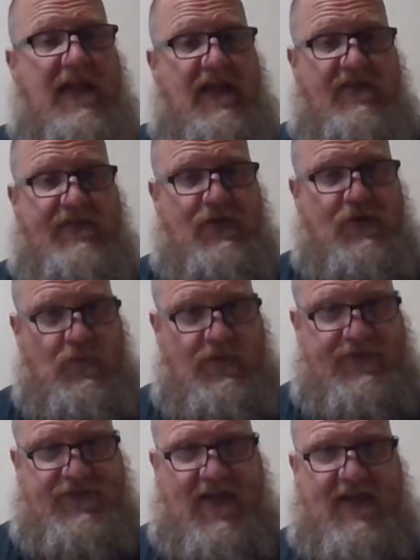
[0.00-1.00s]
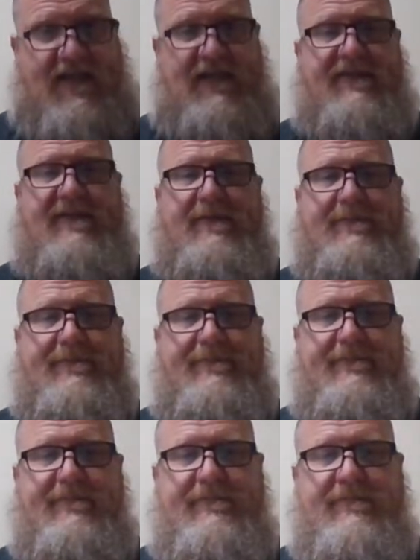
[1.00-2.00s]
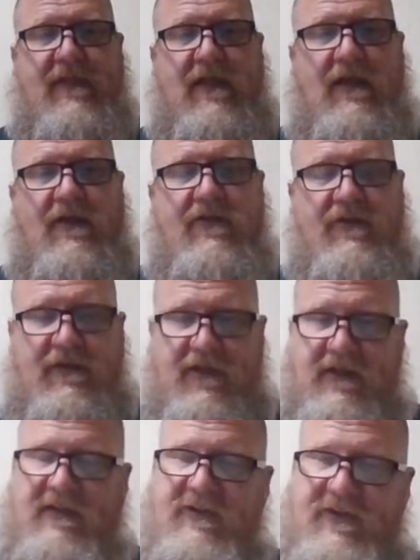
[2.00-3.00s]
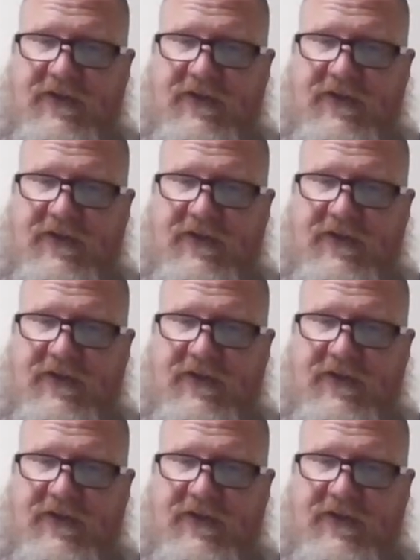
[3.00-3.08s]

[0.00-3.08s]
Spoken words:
If you do a second, you can get an